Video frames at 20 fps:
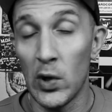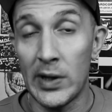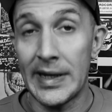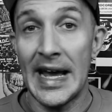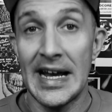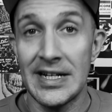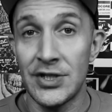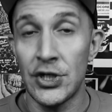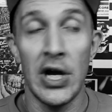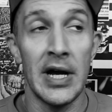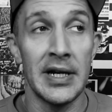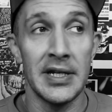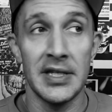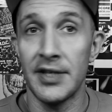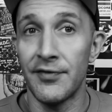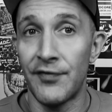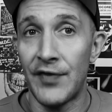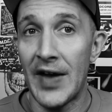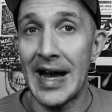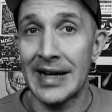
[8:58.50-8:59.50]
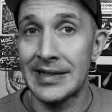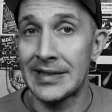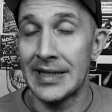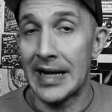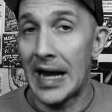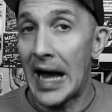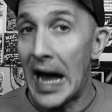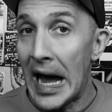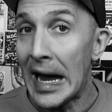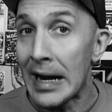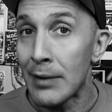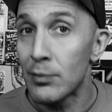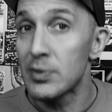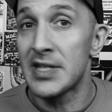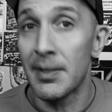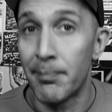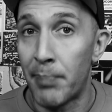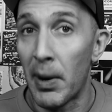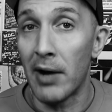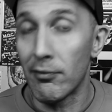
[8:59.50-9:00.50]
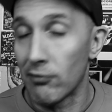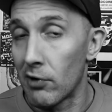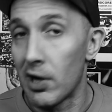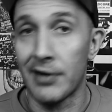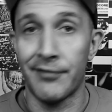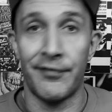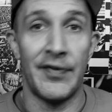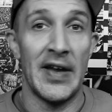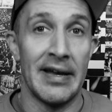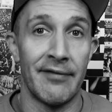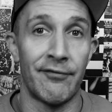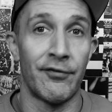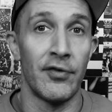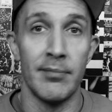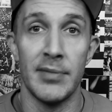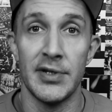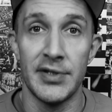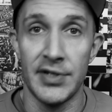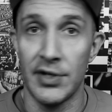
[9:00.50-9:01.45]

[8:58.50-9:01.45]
will catch on to the fact that I was a butt rock fan from